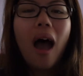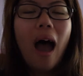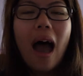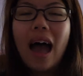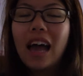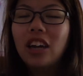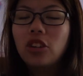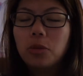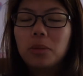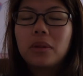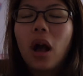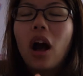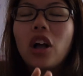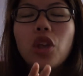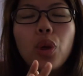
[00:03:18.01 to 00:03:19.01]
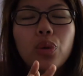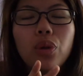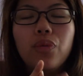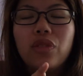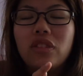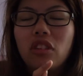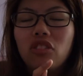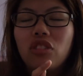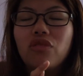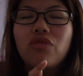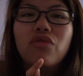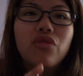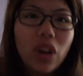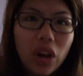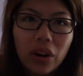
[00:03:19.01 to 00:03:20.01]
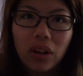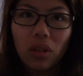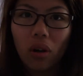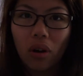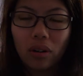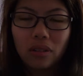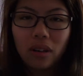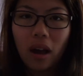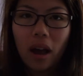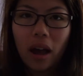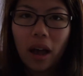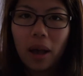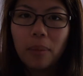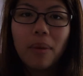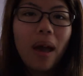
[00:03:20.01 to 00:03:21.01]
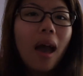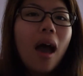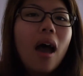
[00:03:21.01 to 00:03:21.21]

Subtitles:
and she's been on YouTube for such a very long time.